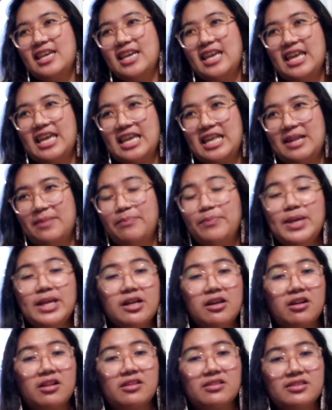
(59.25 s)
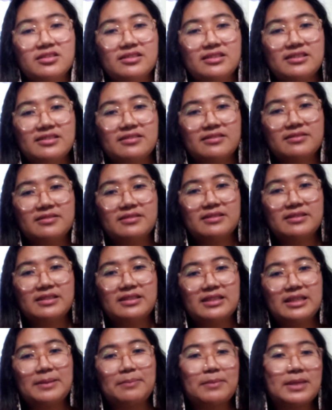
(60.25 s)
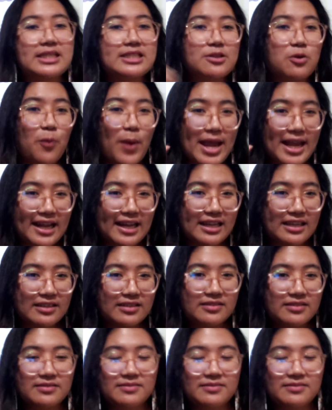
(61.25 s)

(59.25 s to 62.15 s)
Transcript: In Bikol, it means awake.